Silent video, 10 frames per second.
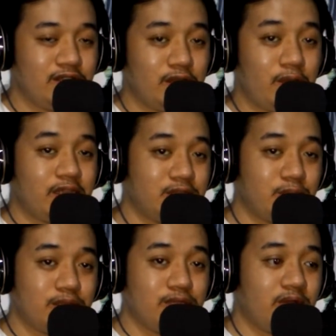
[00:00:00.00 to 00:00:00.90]
you know, I just
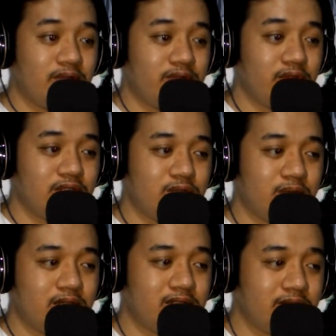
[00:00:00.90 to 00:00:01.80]
want to review this
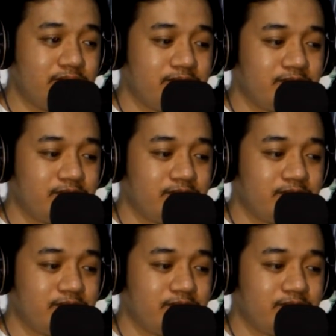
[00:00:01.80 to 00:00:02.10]
one.